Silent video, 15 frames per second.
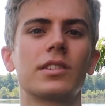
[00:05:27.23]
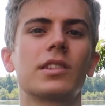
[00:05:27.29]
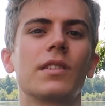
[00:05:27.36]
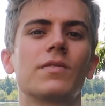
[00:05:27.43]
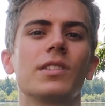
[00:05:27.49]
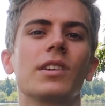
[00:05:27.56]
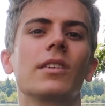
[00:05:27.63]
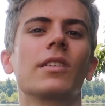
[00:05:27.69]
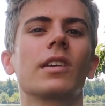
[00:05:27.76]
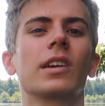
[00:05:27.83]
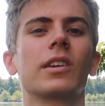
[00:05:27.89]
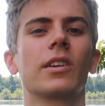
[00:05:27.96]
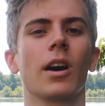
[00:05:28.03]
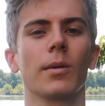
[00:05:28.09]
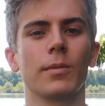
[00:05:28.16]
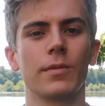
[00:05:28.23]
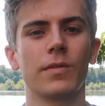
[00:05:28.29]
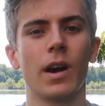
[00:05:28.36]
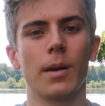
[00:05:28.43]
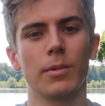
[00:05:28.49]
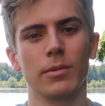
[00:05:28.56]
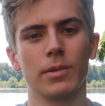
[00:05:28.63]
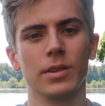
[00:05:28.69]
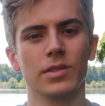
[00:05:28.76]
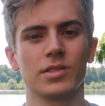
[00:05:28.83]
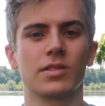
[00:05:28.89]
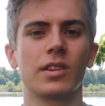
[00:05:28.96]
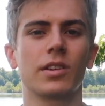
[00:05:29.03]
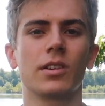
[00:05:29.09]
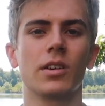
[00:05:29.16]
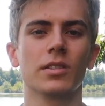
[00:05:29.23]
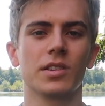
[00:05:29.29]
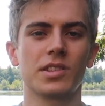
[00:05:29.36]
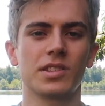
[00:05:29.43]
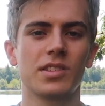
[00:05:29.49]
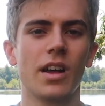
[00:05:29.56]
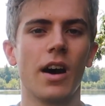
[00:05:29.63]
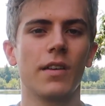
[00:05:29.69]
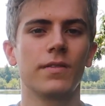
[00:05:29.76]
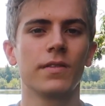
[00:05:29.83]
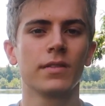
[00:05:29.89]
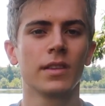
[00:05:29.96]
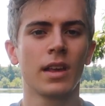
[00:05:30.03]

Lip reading: shifting, you're getting carbon fiber wheels, you're getting all this stuff